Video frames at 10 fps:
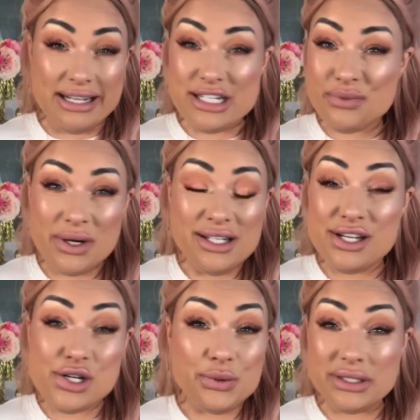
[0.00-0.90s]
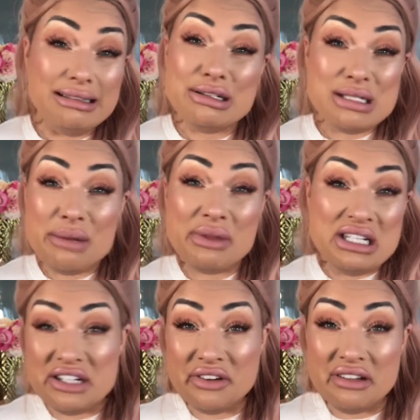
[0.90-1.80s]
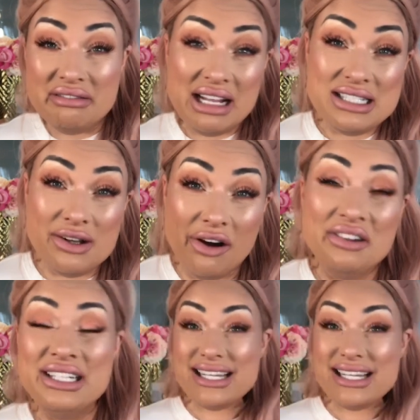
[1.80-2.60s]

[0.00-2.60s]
I just wanted to do a little something different, that's all.